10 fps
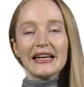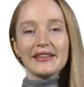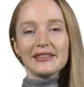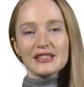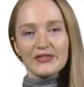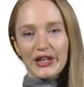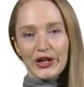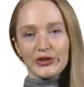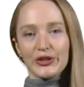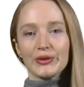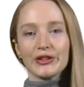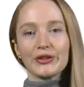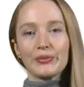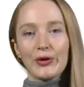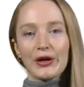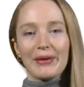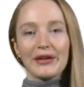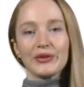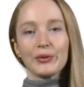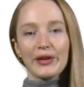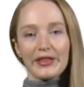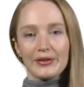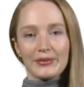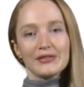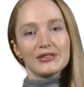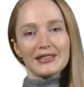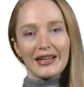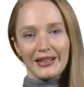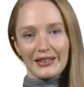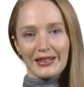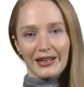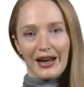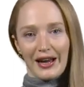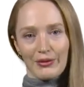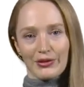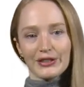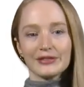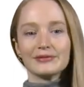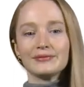In this video, you will learn more about the rhythm of studying at Kiron.